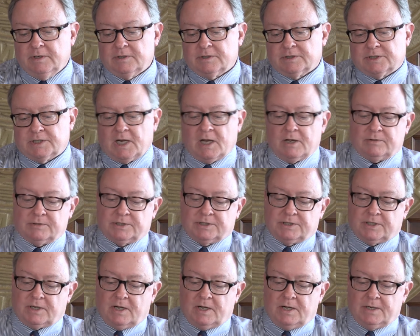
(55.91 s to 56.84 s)

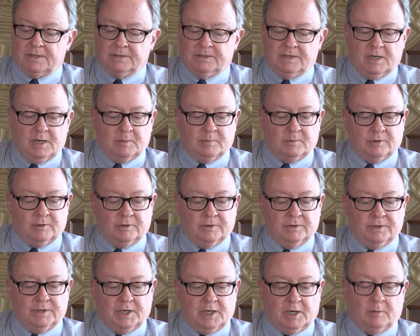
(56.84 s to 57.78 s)
Southside
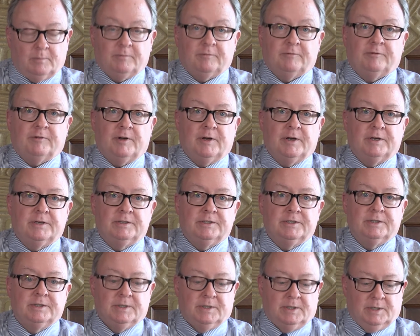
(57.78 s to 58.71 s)
Neighborhood Help
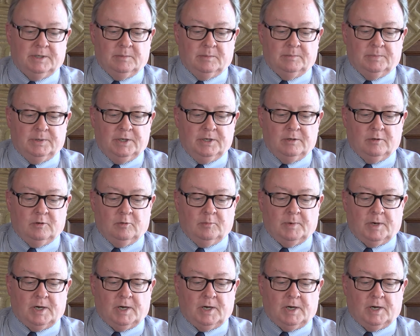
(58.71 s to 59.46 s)
Fund, P.O.